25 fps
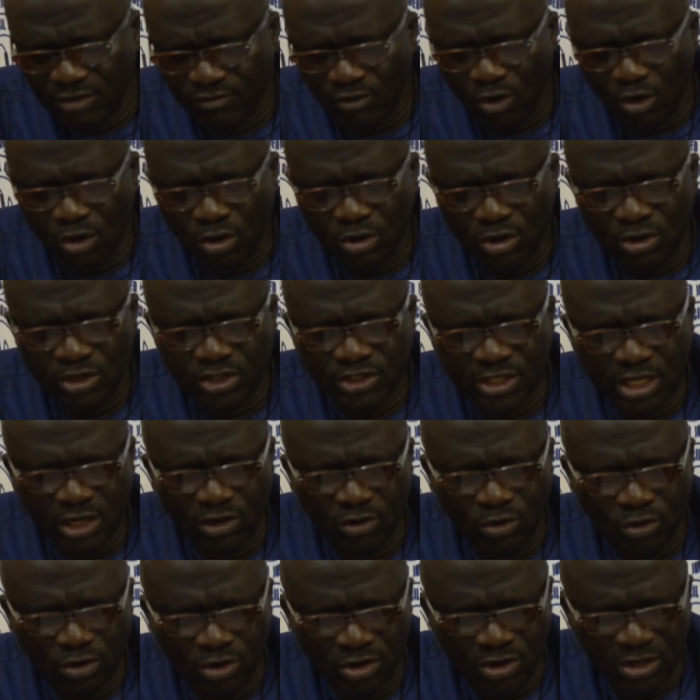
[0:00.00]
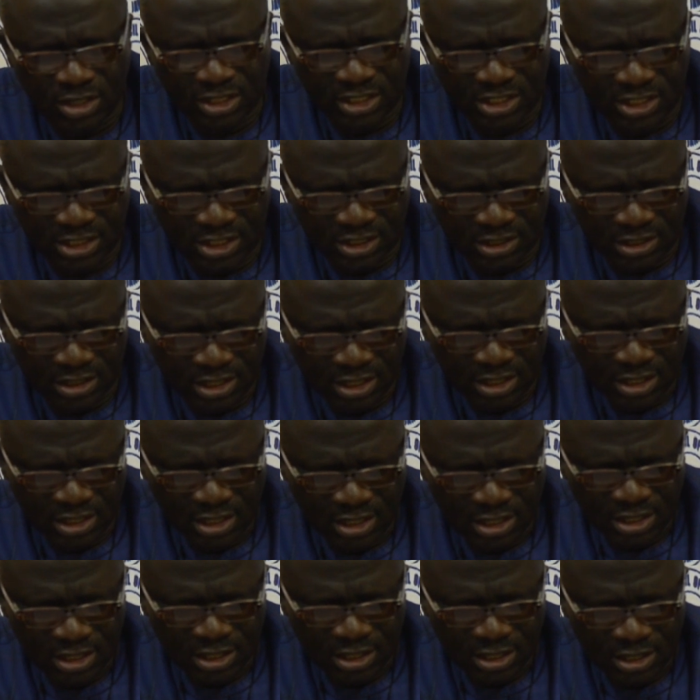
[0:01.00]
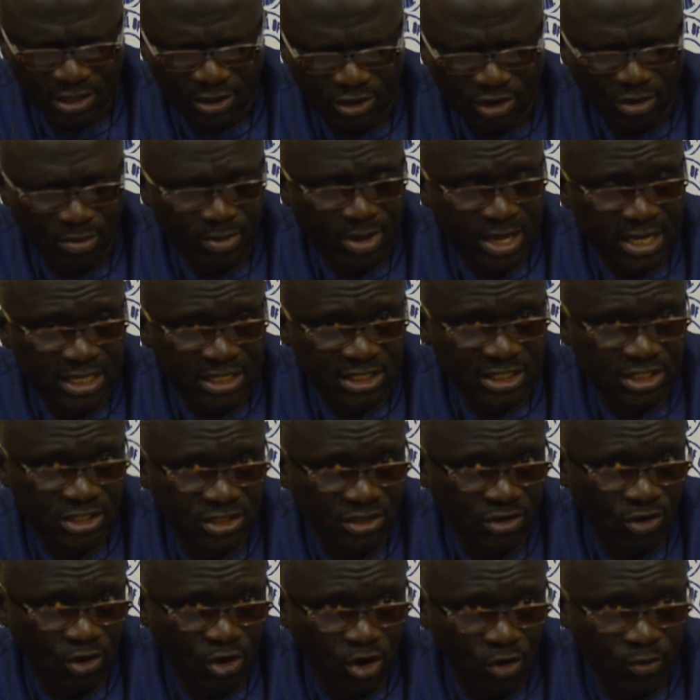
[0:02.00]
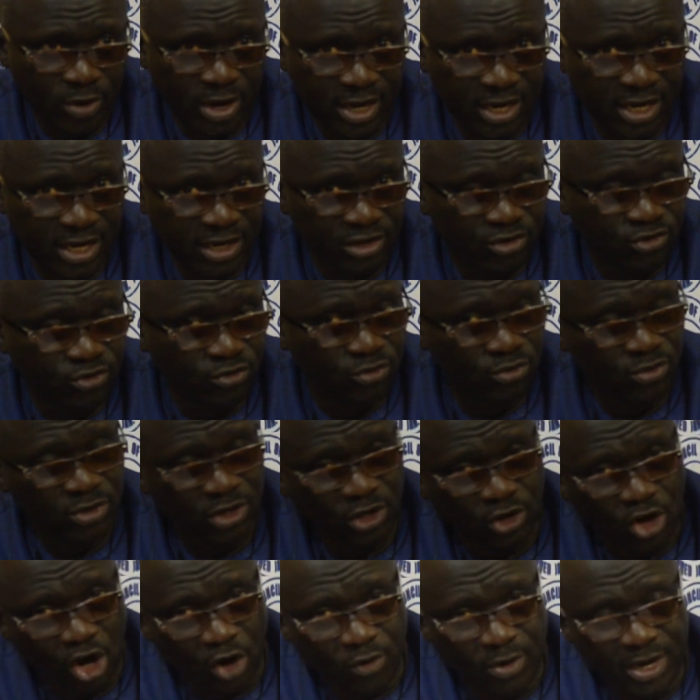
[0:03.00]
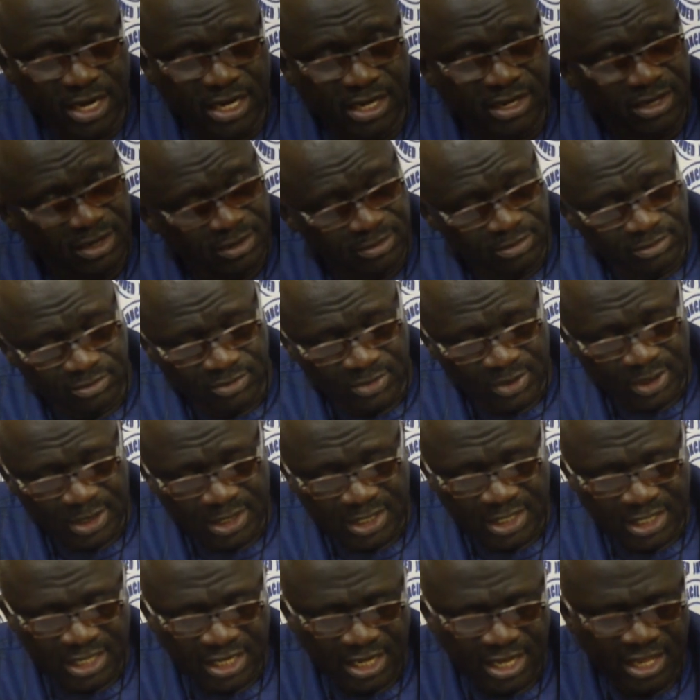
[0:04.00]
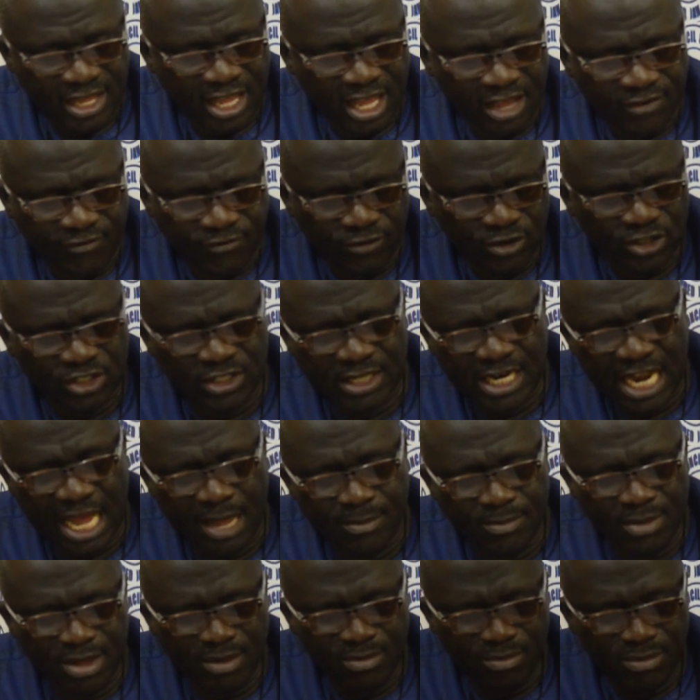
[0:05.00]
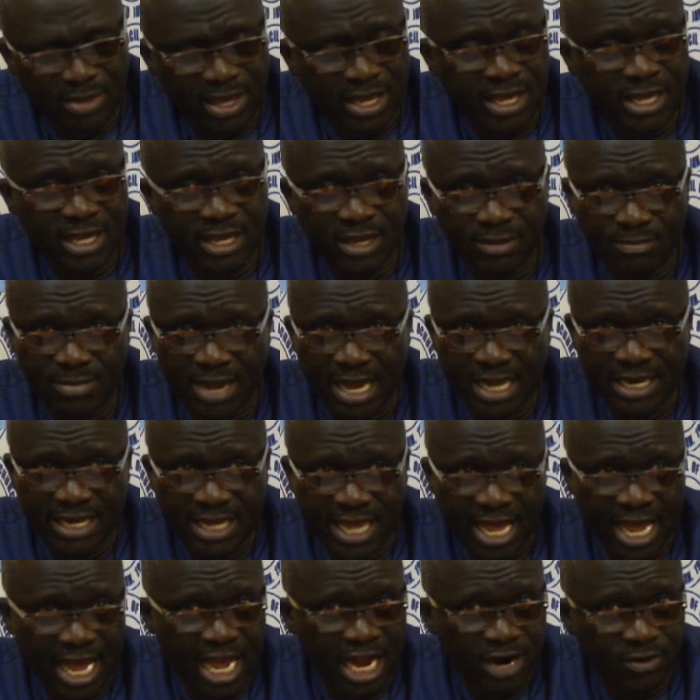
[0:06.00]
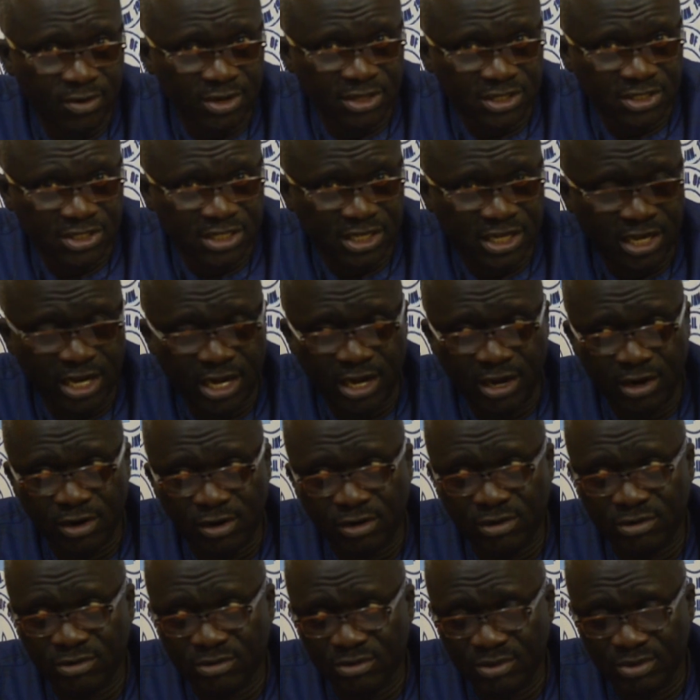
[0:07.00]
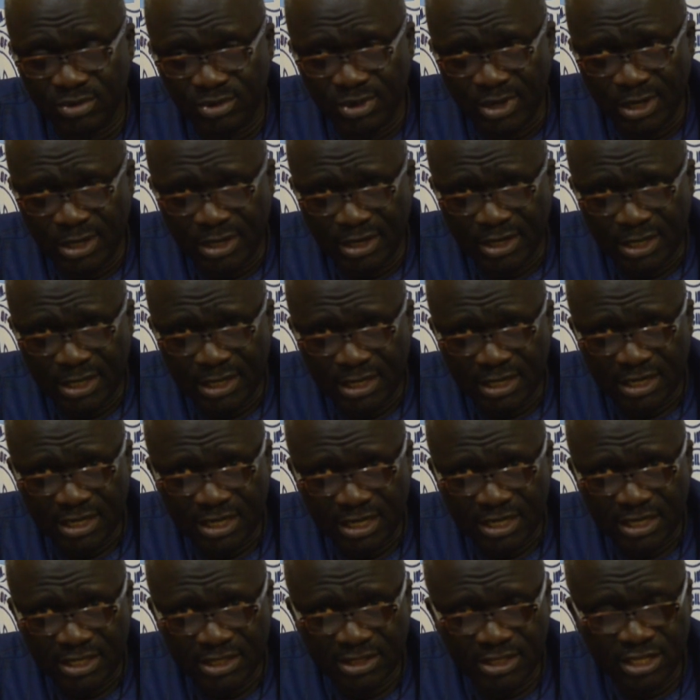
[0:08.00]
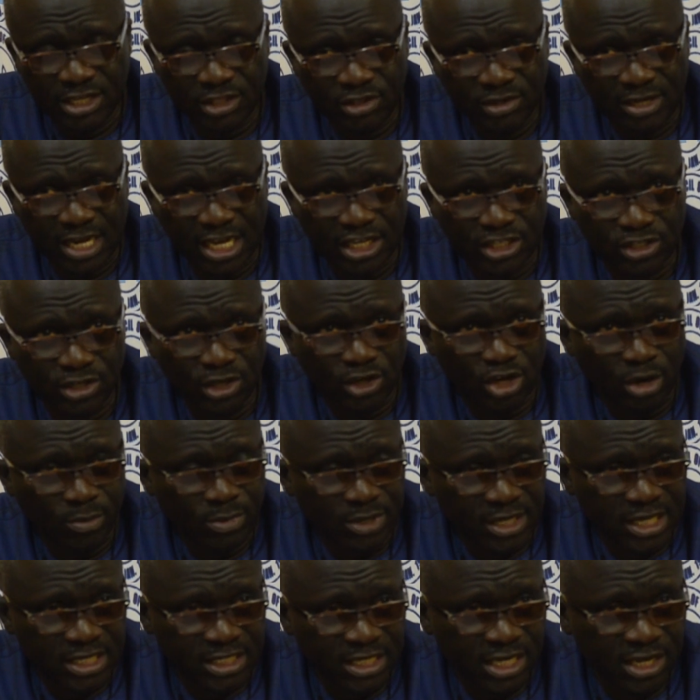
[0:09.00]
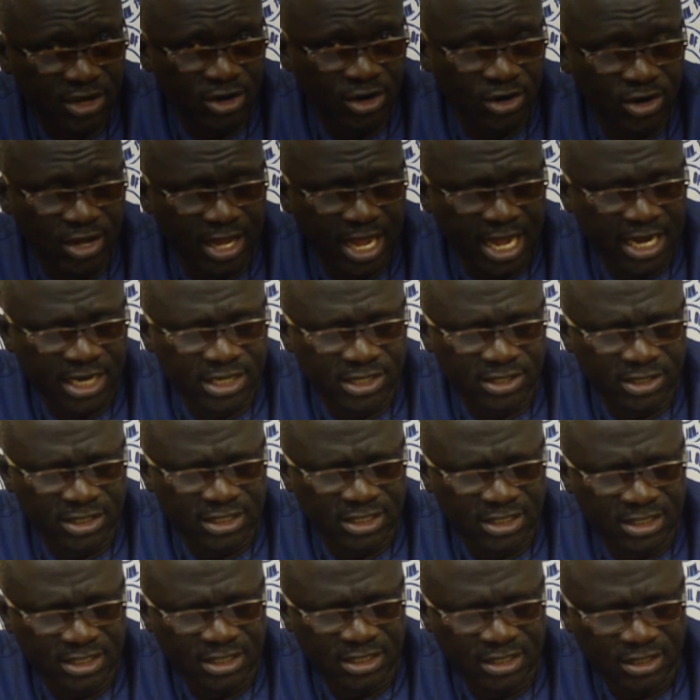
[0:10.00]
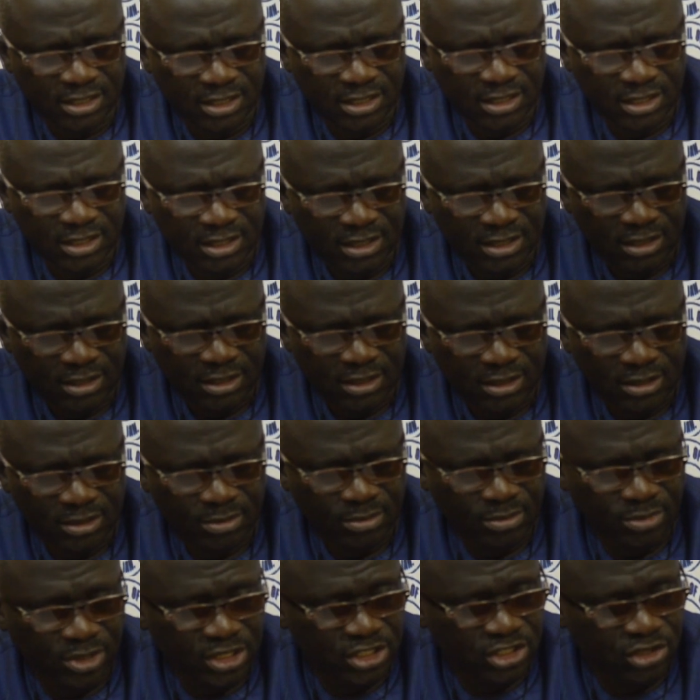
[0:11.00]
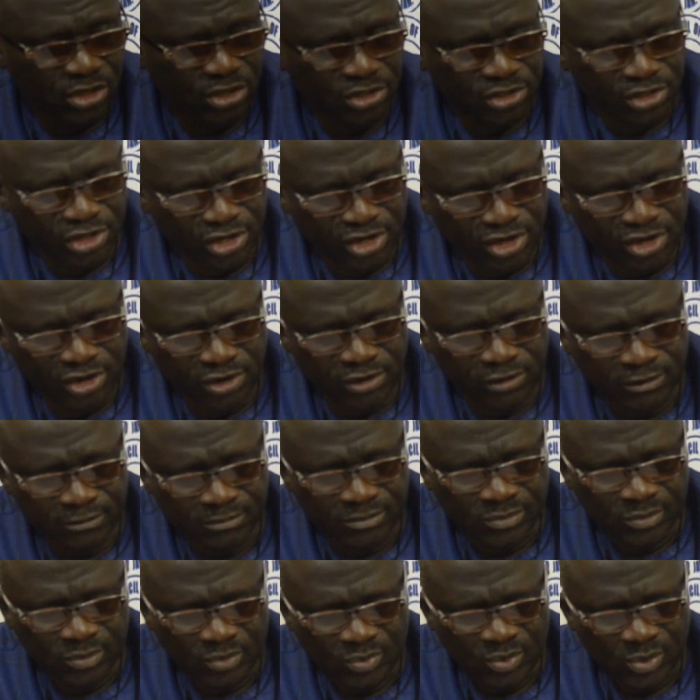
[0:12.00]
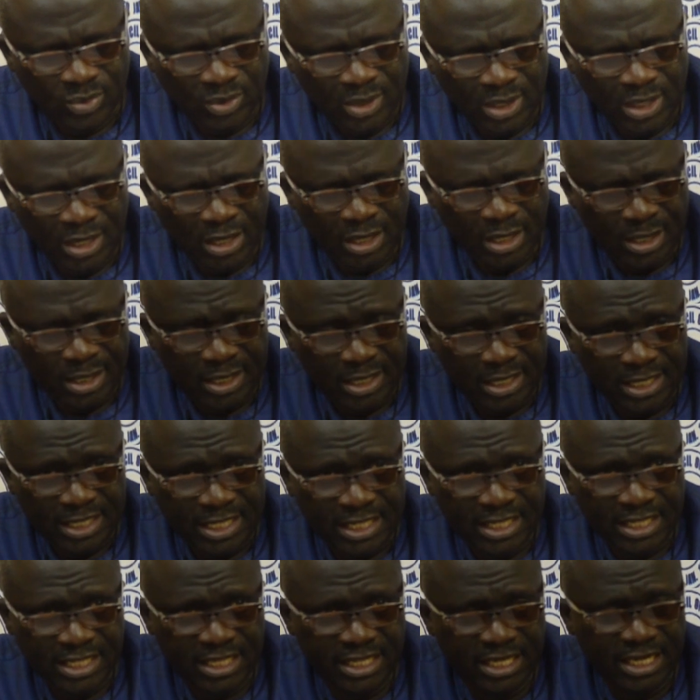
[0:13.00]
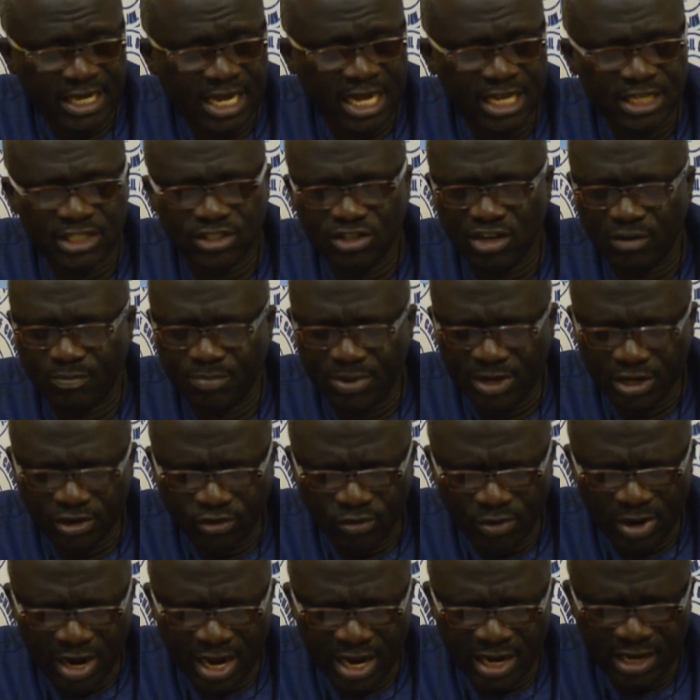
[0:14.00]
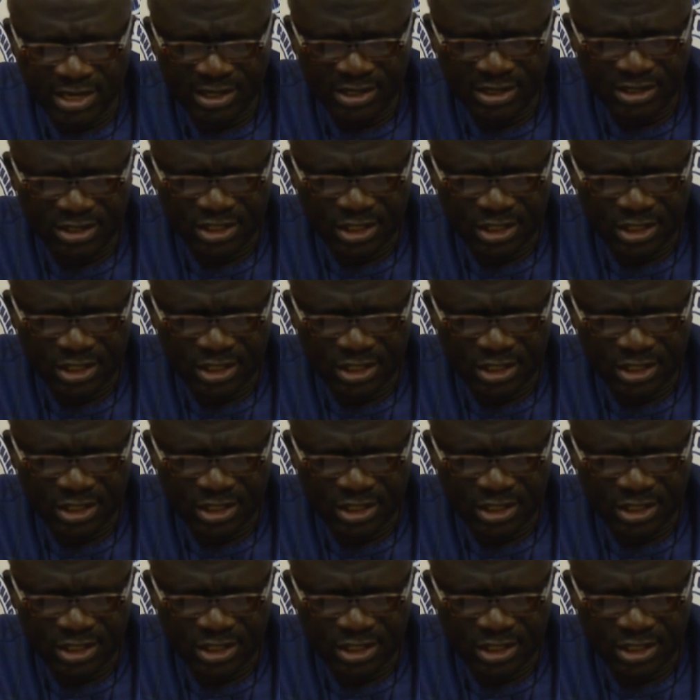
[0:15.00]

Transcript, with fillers: of all stakeholders commenced already through the current efforts that have been made by the IRCL the international community and other actors must continue. The Council of Patriarchs